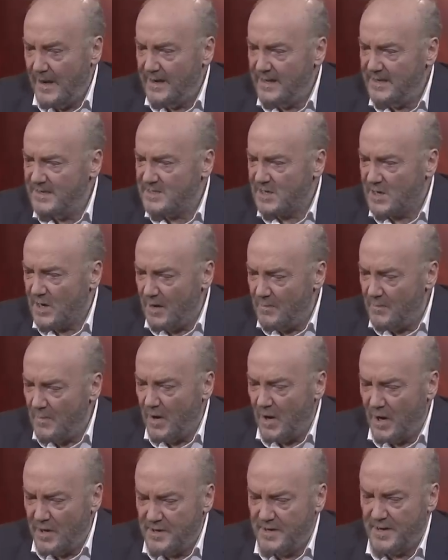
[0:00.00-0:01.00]
he's come
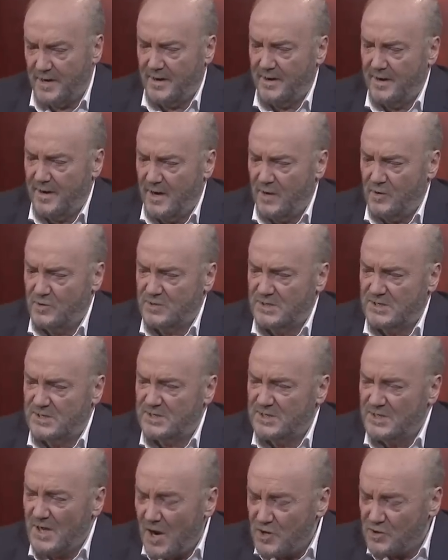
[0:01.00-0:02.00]
under now
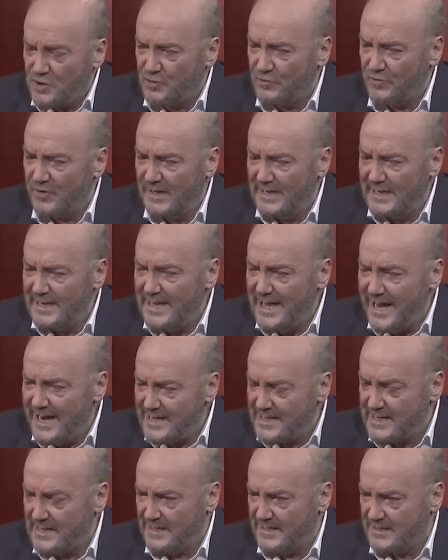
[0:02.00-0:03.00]
such
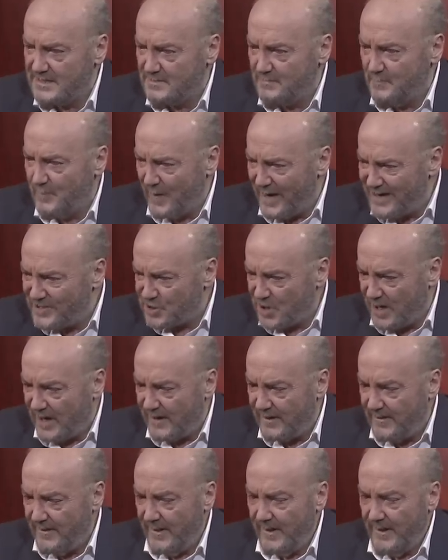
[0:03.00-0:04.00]
relentless pressure
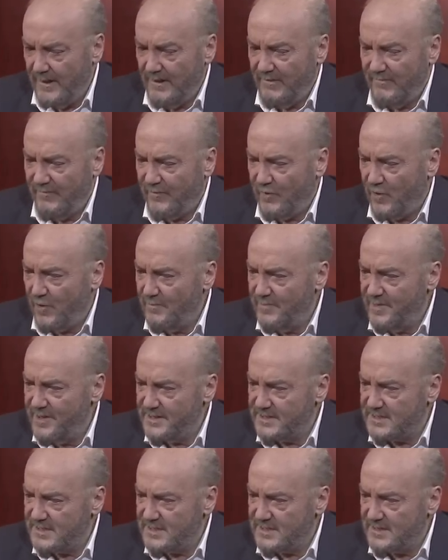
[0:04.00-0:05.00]
from
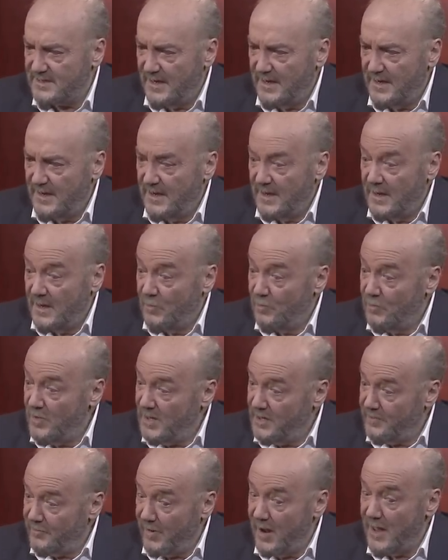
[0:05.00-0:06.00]
this
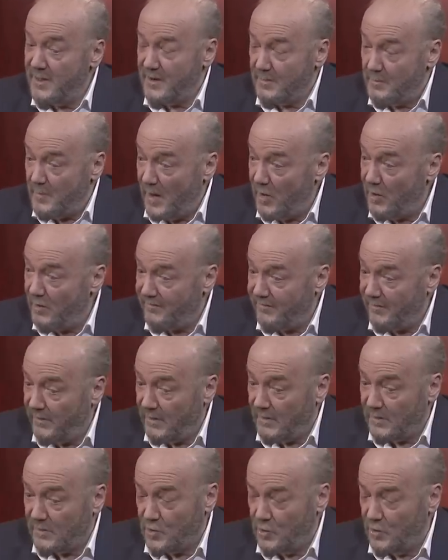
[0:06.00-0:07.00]
really rather
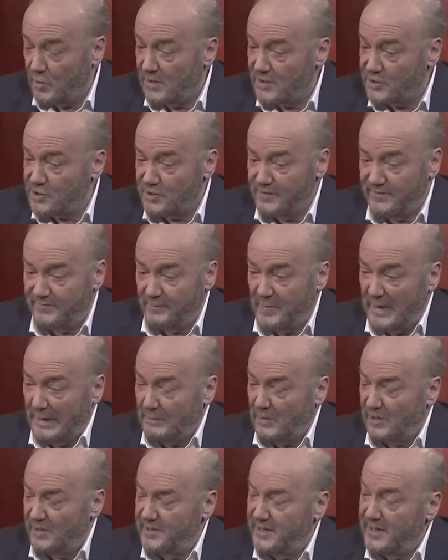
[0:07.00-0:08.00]
powerful coalition of
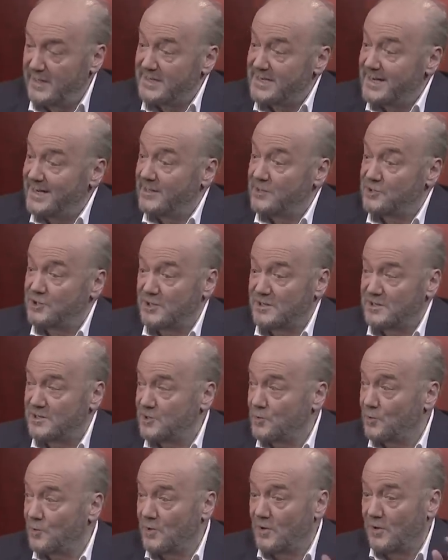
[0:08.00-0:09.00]
people, the intelligence
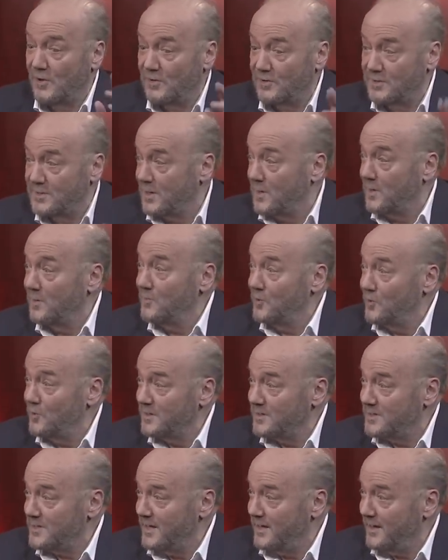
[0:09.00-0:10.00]
so-called
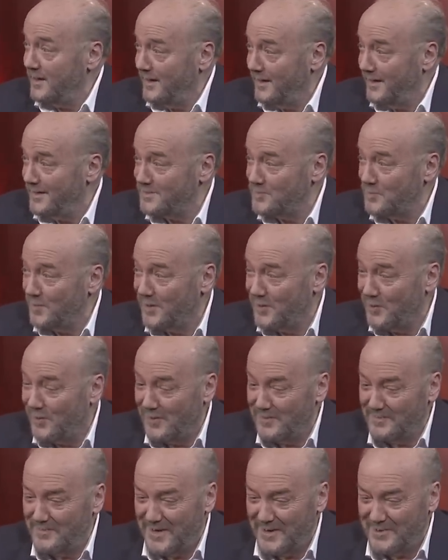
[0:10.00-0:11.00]
community, as we call
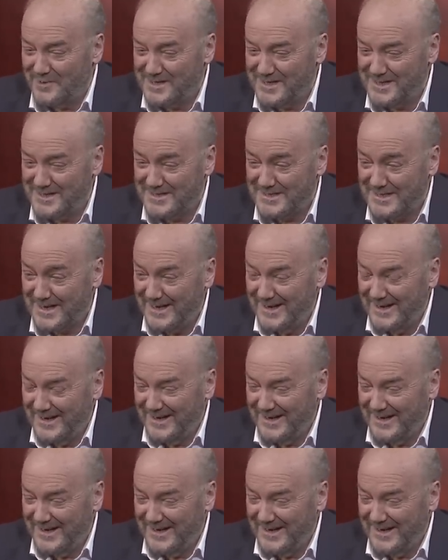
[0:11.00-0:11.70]
them nowadays.